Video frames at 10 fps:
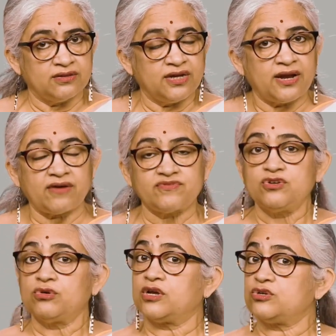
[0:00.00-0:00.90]
They'd have to
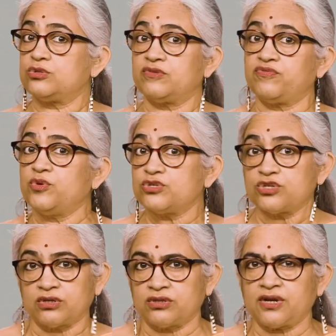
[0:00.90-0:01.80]
look into the
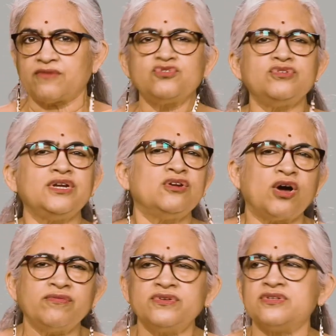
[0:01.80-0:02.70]
future. They'd have to read
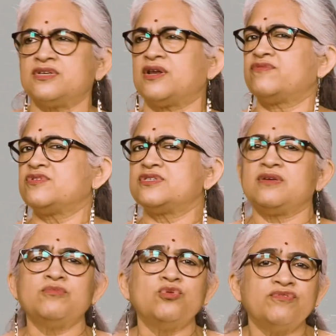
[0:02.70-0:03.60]
novels. They'd have to
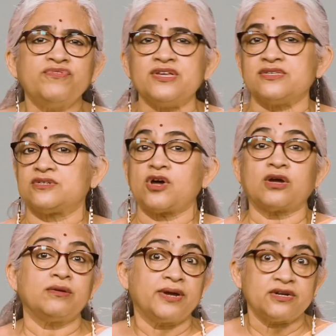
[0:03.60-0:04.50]
see movies,
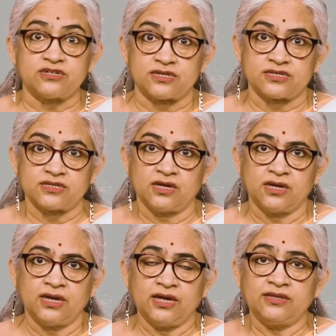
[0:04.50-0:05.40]
documentaries.
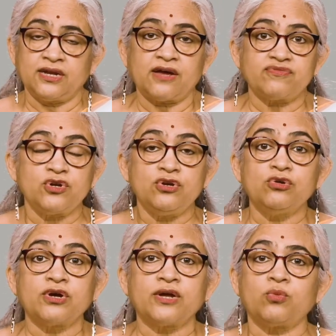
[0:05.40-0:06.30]
They'd have to
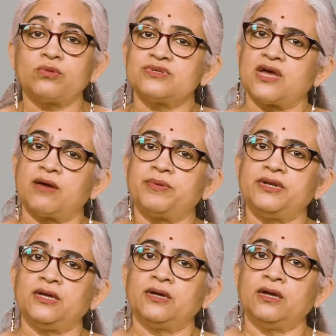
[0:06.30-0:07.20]
look at what was
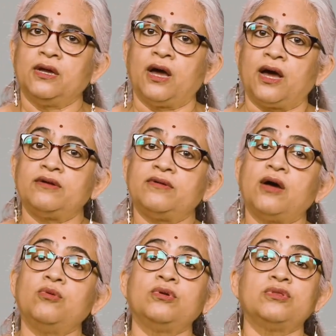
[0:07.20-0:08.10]
happening
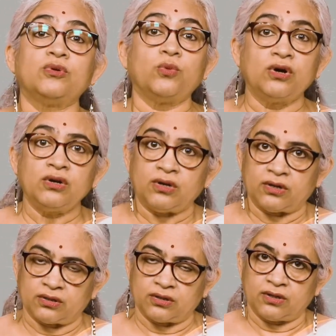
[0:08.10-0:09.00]
around the world.